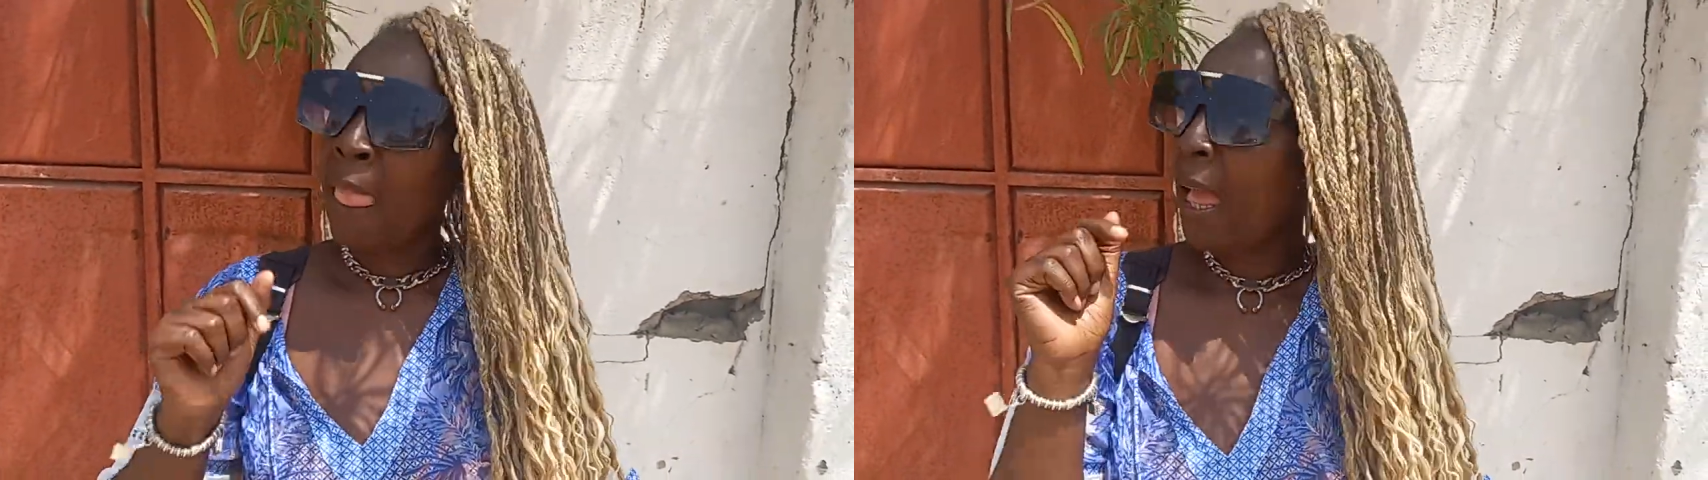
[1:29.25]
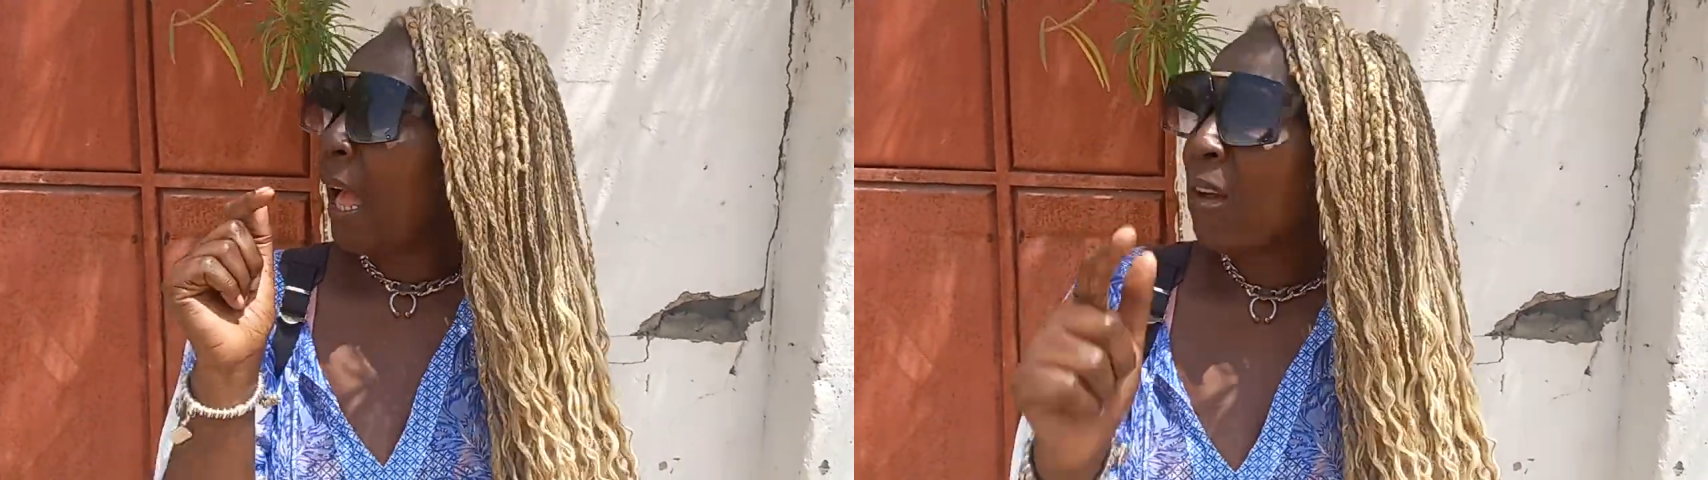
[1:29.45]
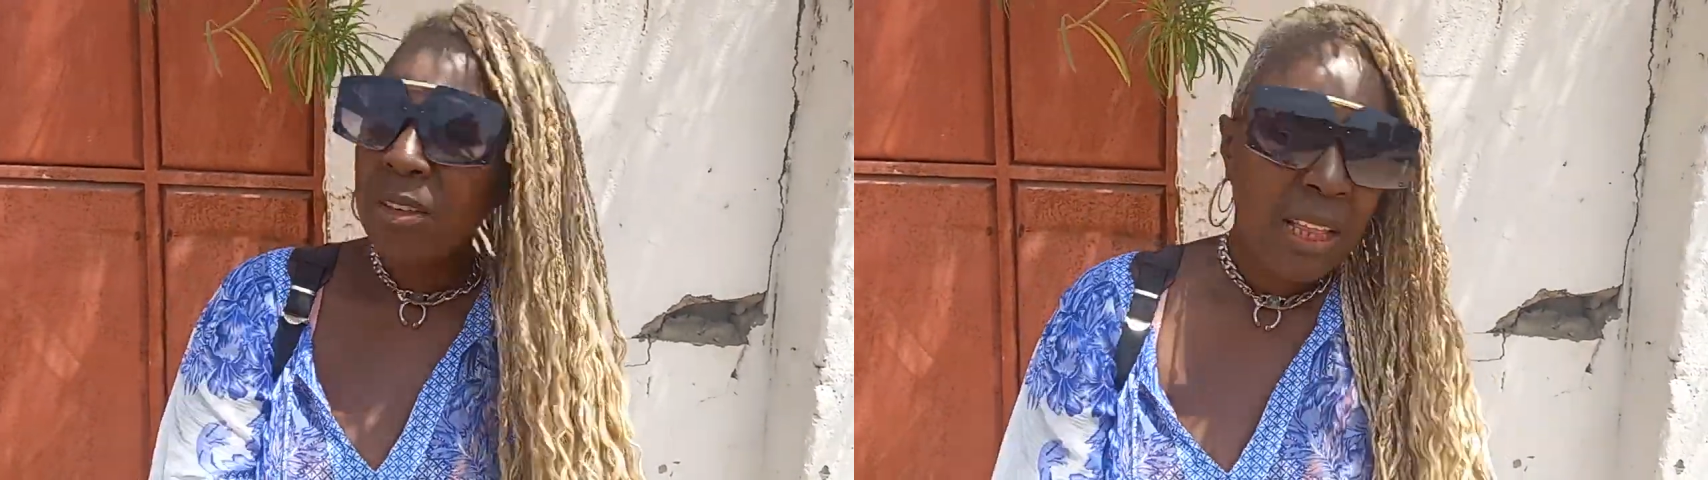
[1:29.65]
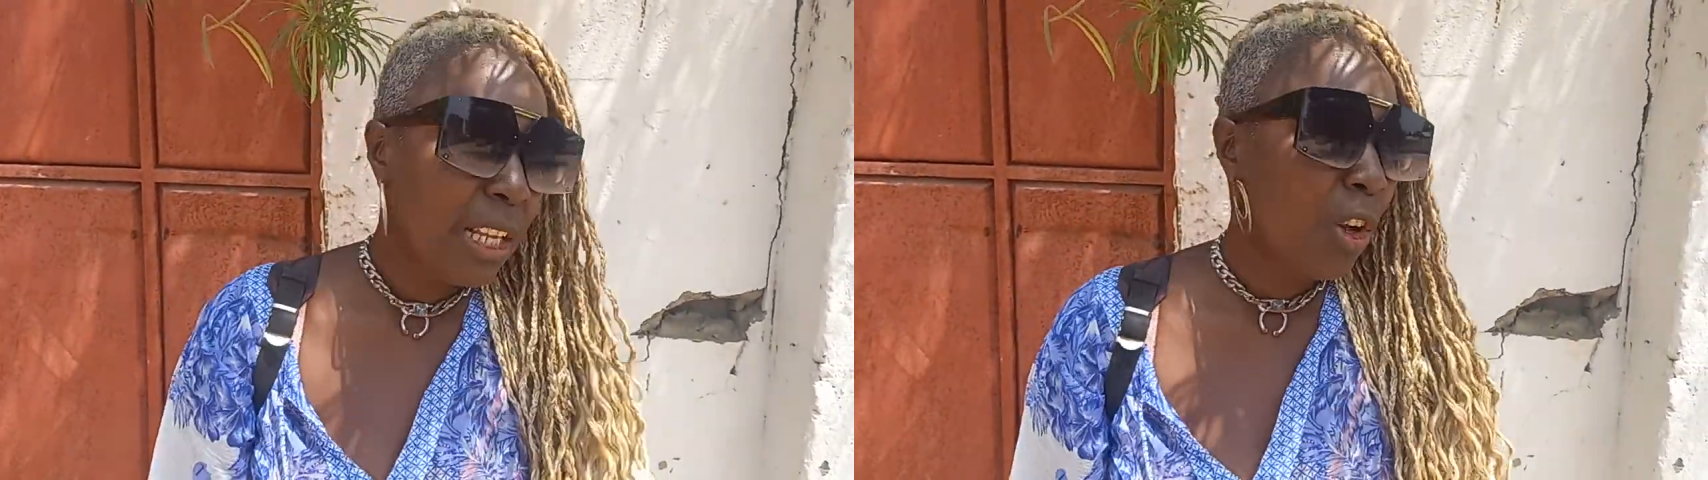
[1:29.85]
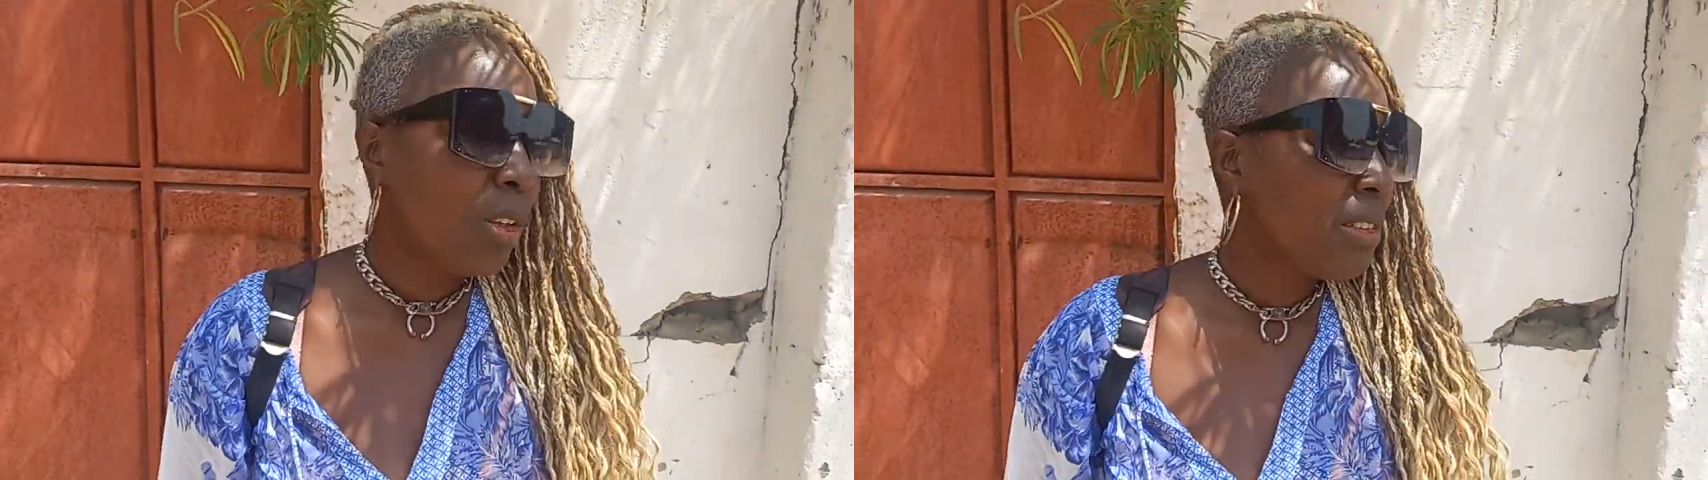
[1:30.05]
How do they
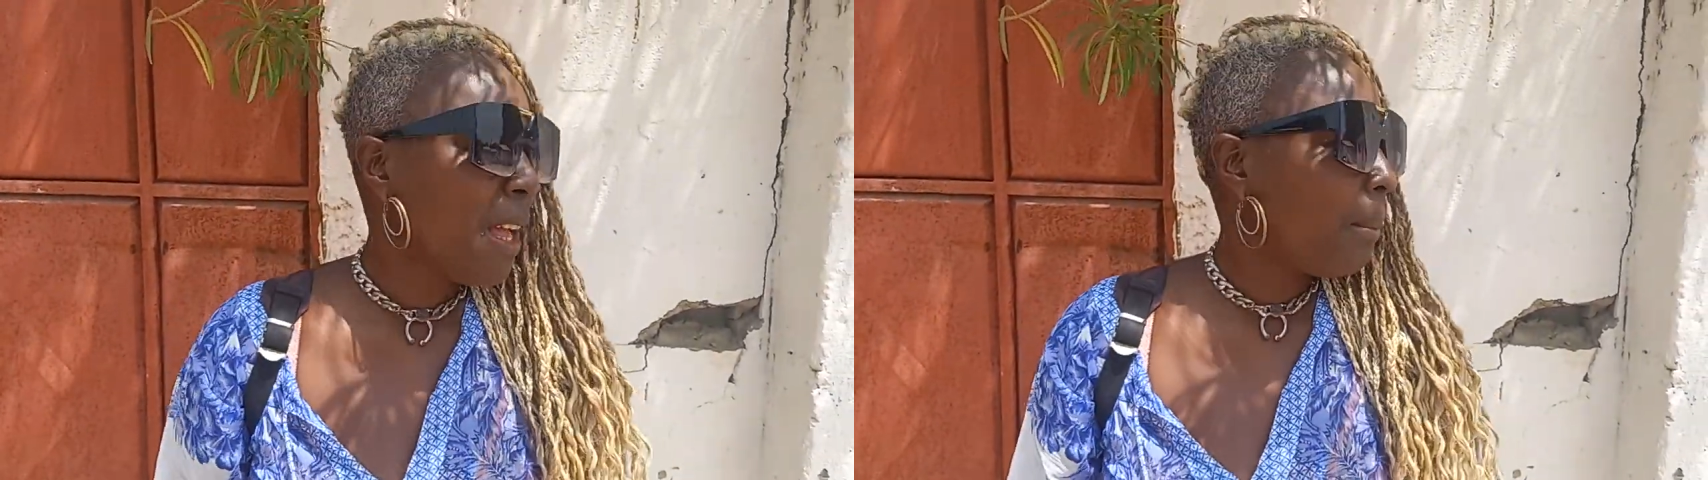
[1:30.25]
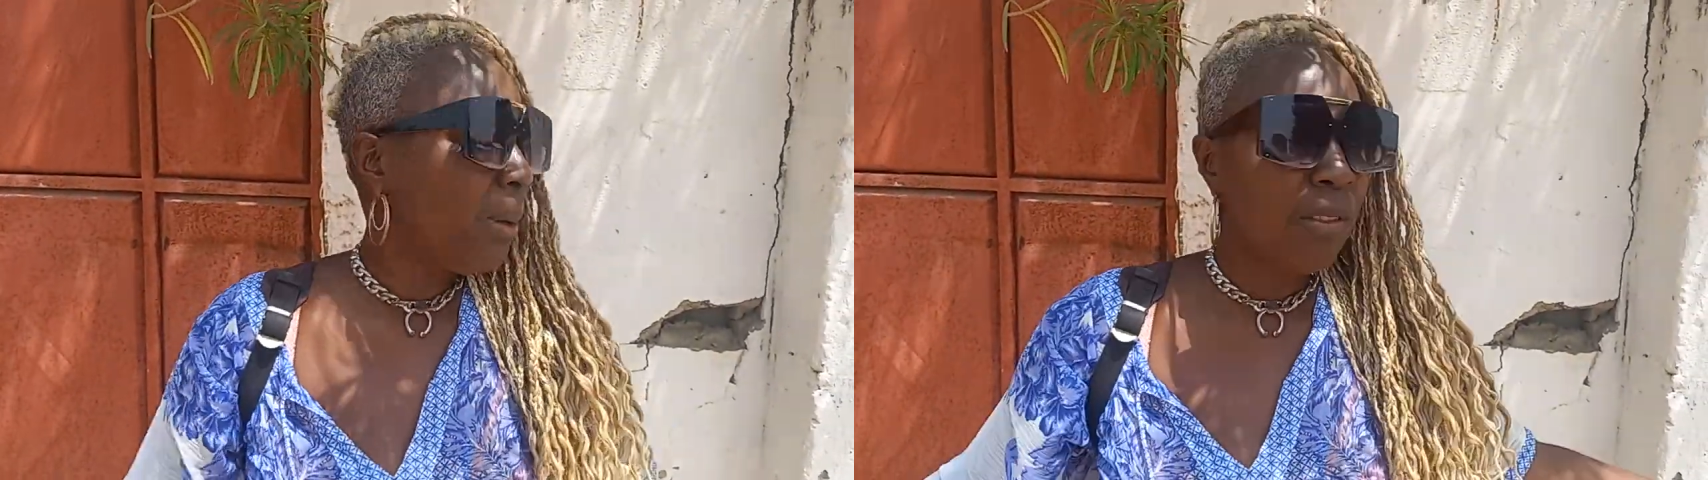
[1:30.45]
contact me,